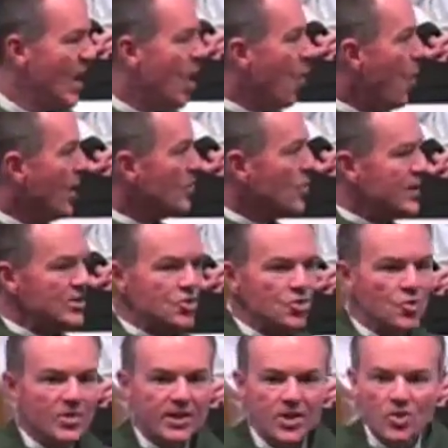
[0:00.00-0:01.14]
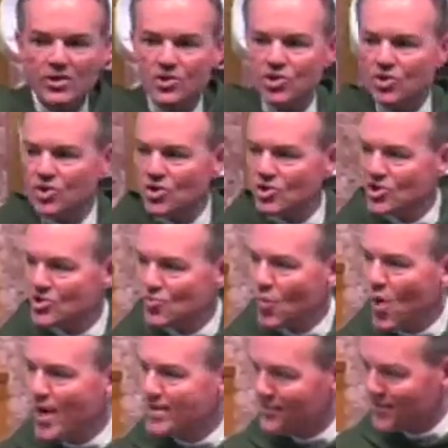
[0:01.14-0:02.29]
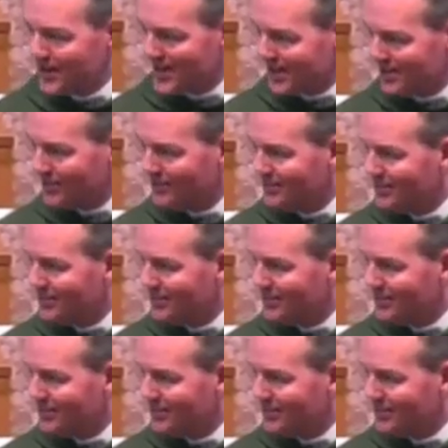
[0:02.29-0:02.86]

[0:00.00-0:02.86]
What we do here in church is one thing,